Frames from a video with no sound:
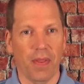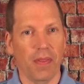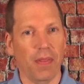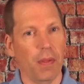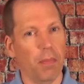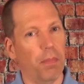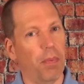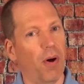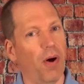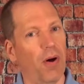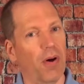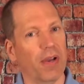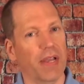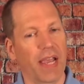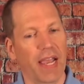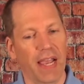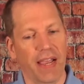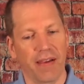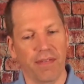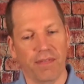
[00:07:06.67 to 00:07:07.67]
that Paul
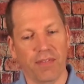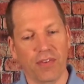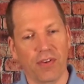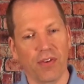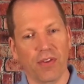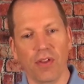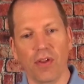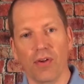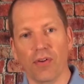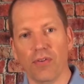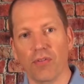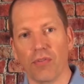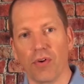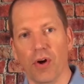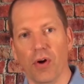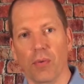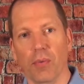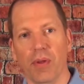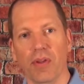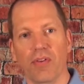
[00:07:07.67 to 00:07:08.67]
gave to those
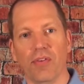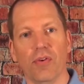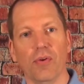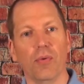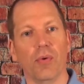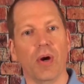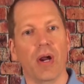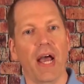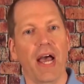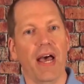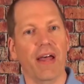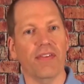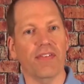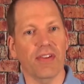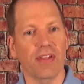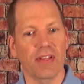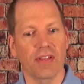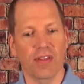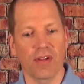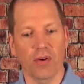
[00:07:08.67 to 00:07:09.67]
Romans who were
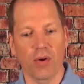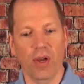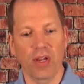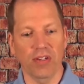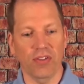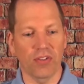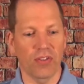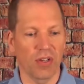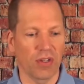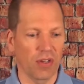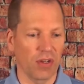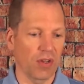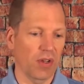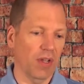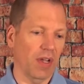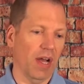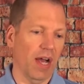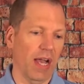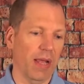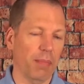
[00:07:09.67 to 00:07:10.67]
asking the question,
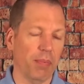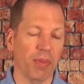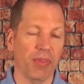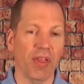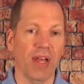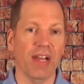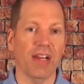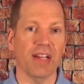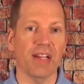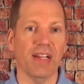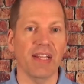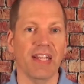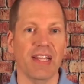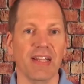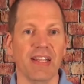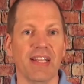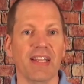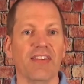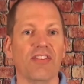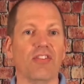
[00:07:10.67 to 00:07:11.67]
hypothetically at
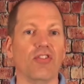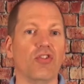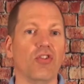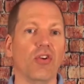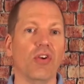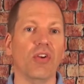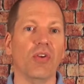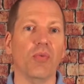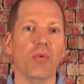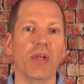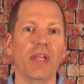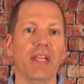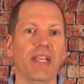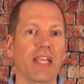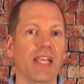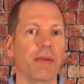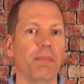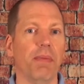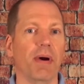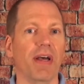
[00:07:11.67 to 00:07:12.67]
least, should we
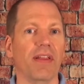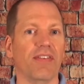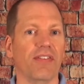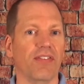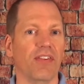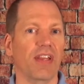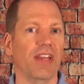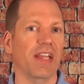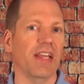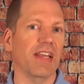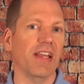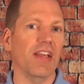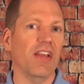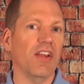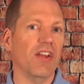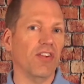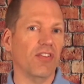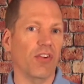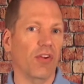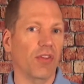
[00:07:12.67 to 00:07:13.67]
keep on sinning
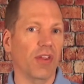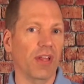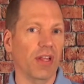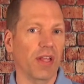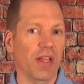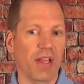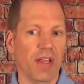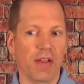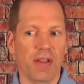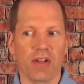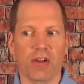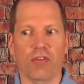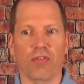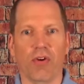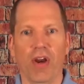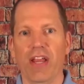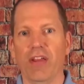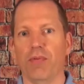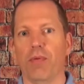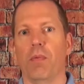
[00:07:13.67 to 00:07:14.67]
so that
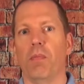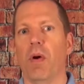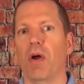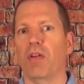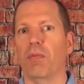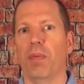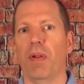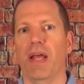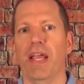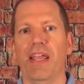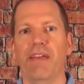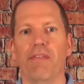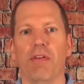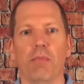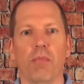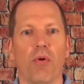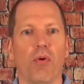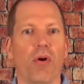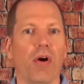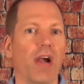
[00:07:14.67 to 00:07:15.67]
grace will multiply even
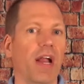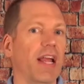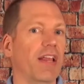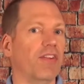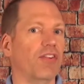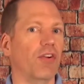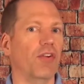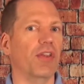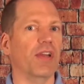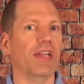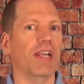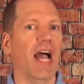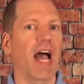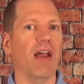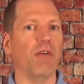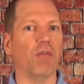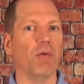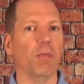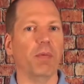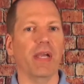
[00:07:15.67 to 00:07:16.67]
more and so that
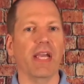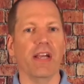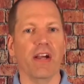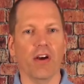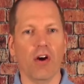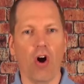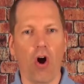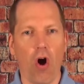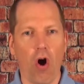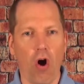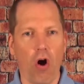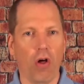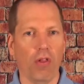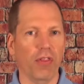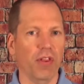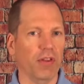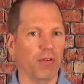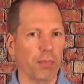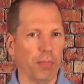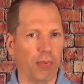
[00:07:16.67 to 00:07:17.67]
God will get all
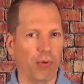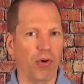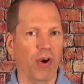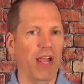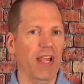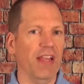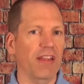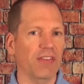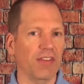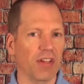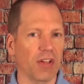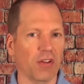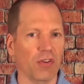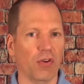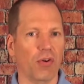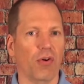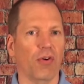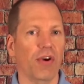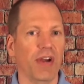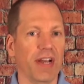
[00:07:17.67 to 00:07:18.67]
this praise and
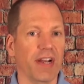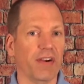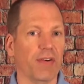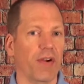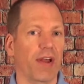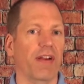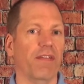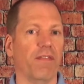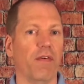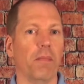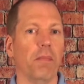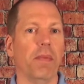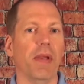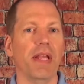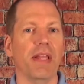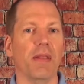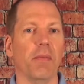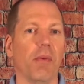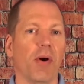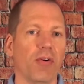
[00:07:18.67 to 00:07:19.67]
glory and credit for
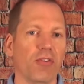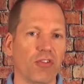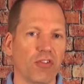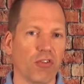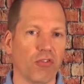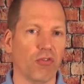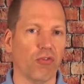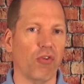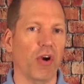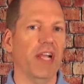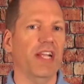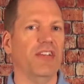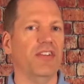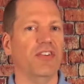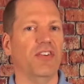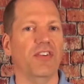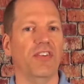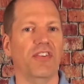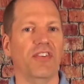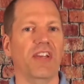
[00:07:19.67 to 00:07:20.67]
being the most
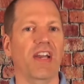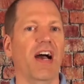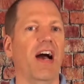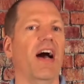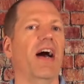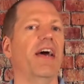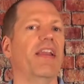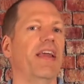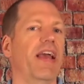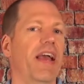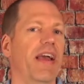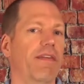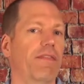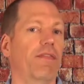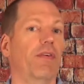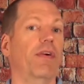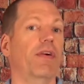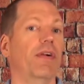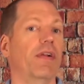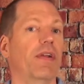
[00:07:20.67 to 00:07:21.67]
gracious God
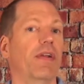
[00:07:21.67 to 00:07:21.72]
ever?